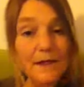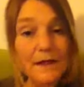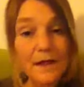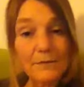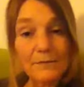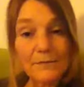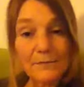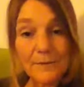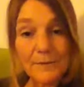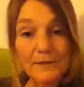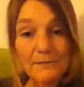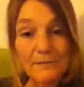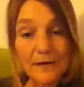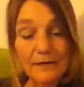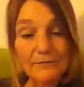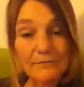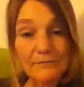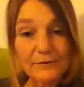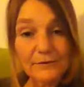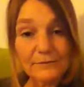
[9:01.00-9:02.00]
I would be
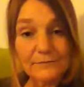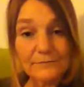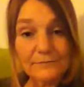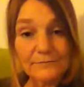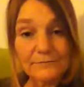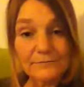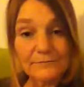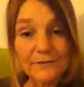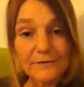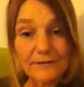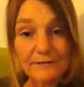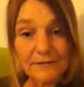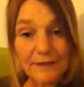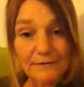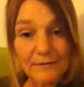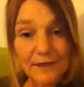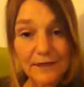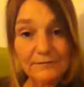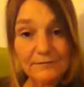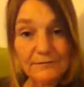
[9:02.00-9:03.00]
grateful, very
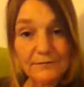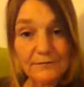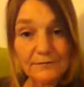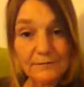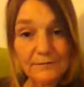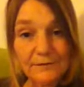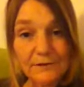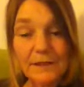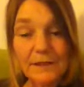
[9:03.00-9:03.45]
grateful.